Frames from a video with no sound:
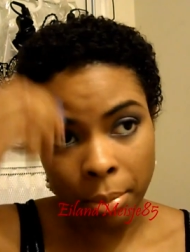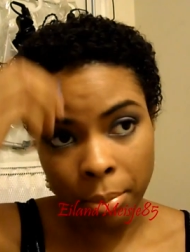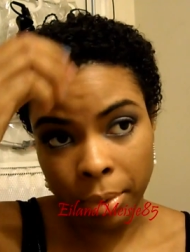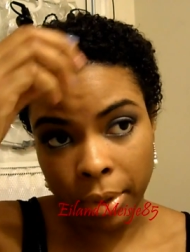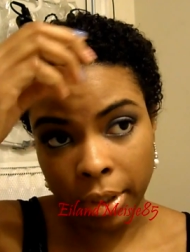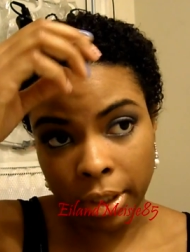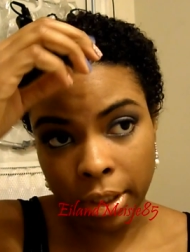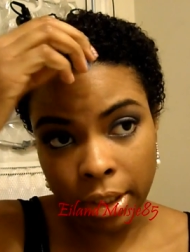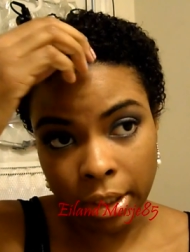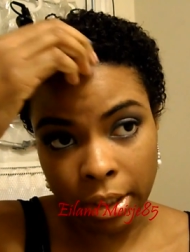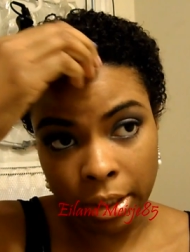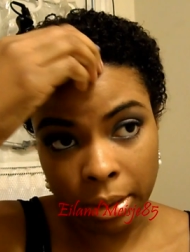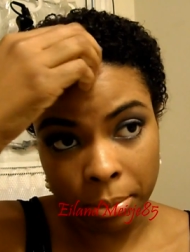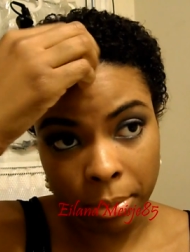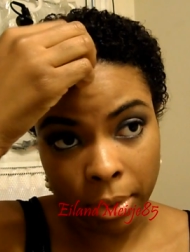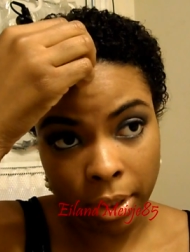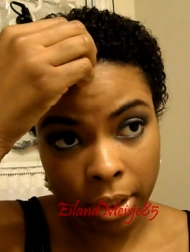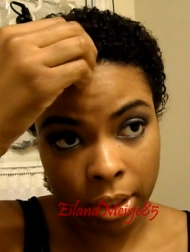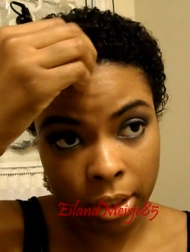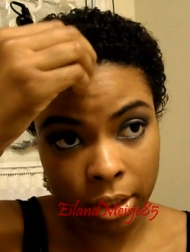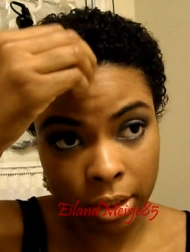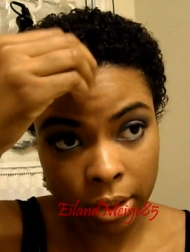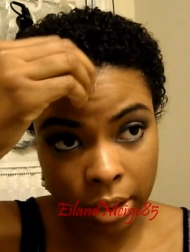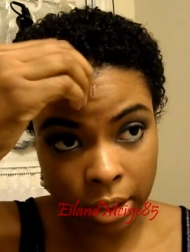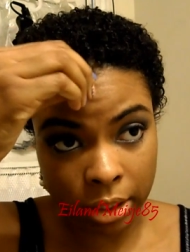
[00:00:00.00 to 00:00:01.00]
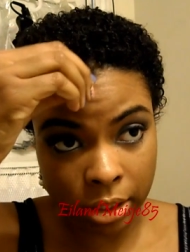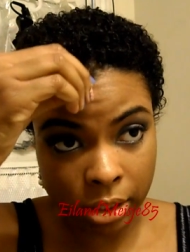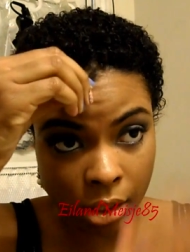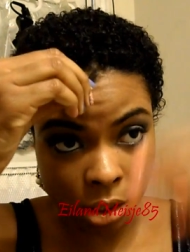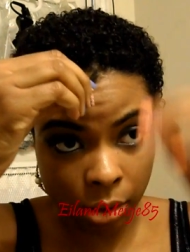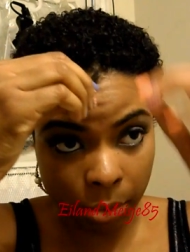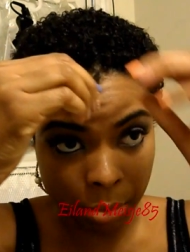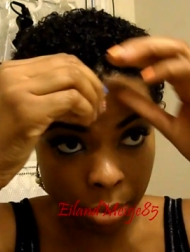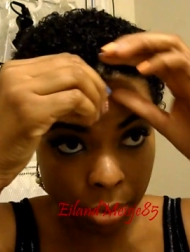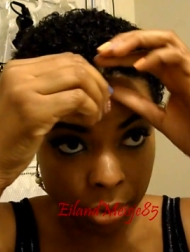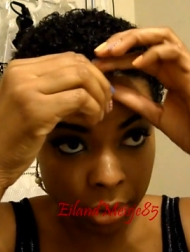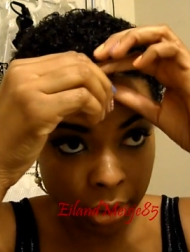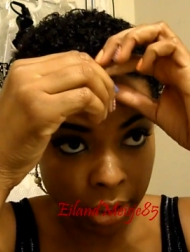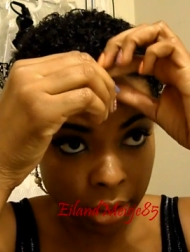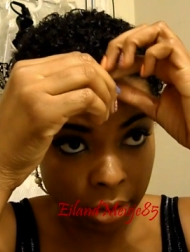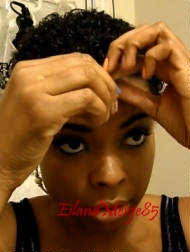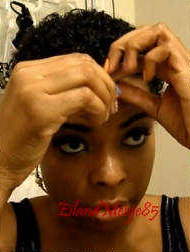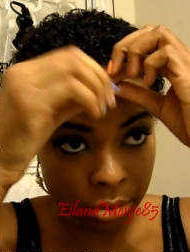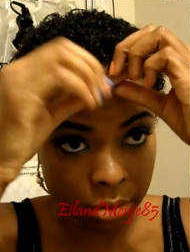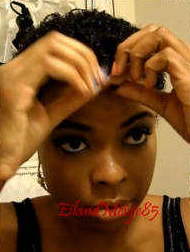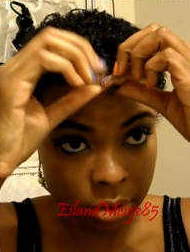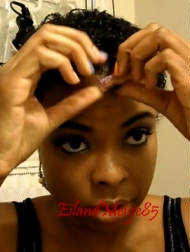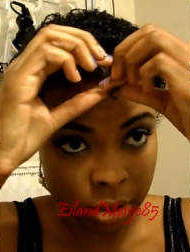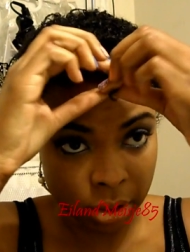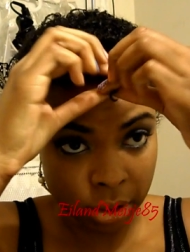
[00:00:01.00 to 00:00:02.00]
But um, guess I'll pull
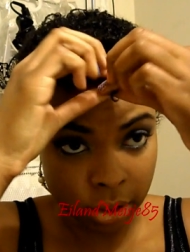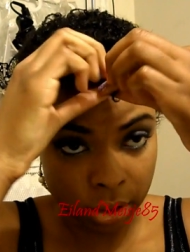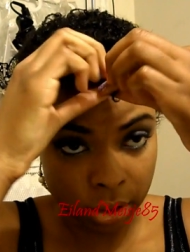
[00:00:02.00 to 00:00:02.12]
out